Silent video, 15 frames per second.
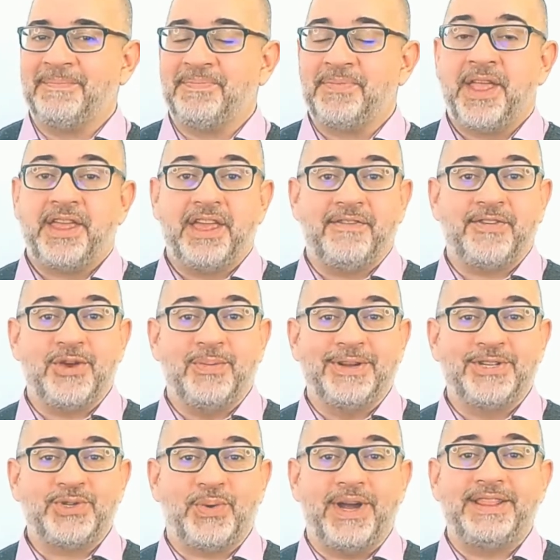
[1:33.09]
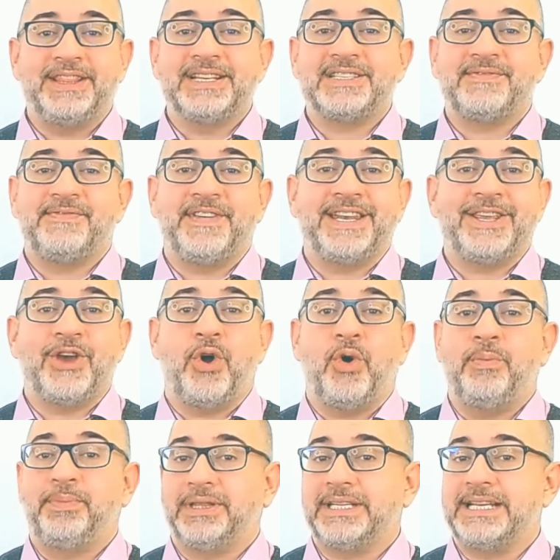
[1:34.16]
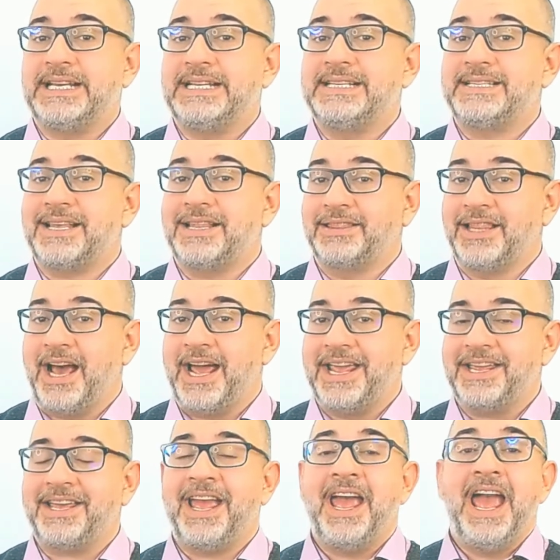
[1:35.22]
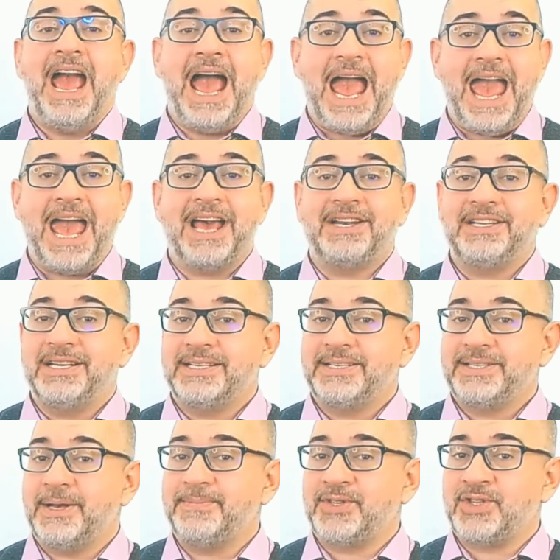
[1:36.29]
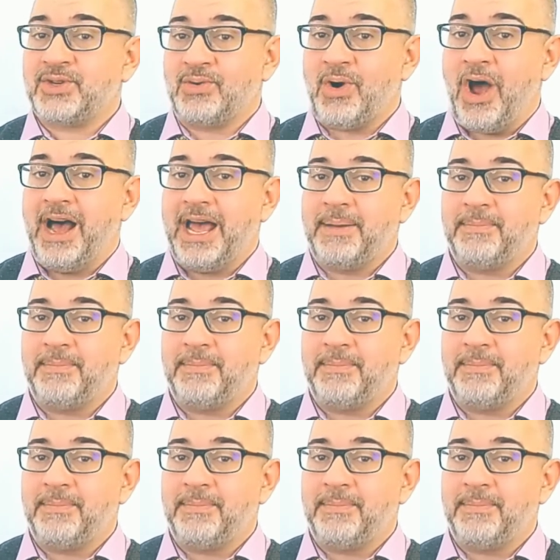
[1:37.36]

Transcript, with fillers: If you enjoyed this video, please like and subscribe